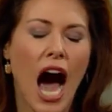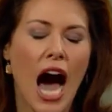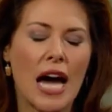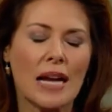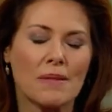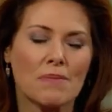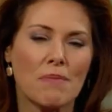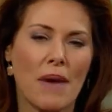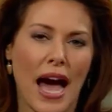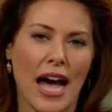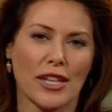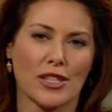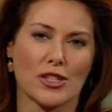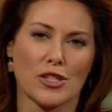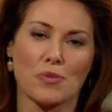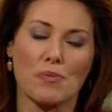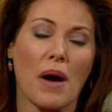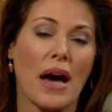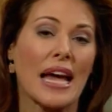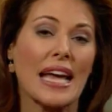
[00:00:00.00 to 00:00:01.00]
unmatched
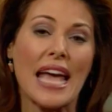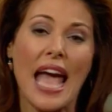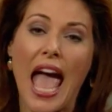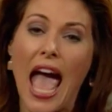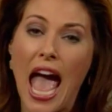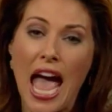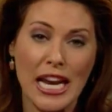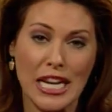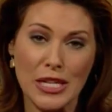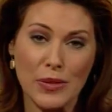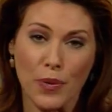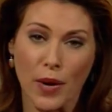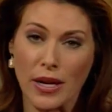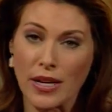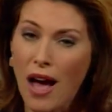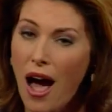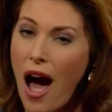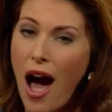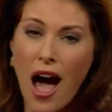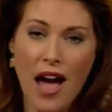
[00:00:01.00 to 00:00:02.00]
by anyone
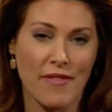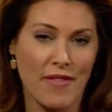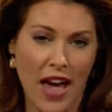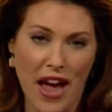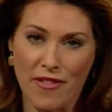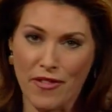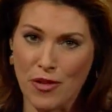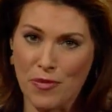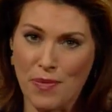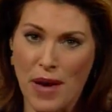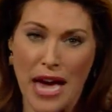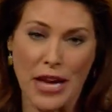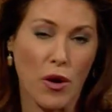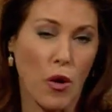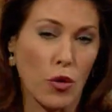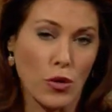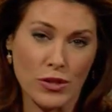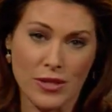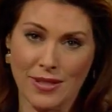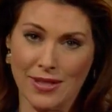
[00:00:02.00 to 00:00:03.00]
I've ever met
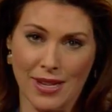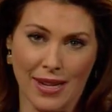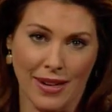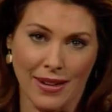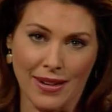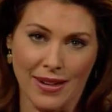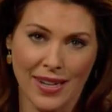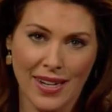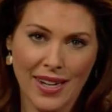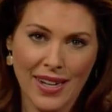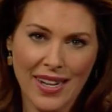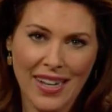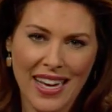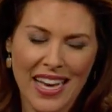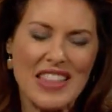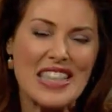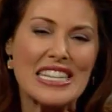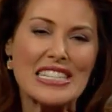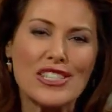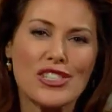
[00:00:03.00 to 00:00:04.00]
or seen.
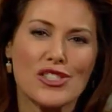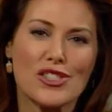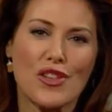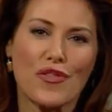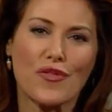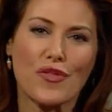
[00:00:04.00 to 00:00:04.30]
This is the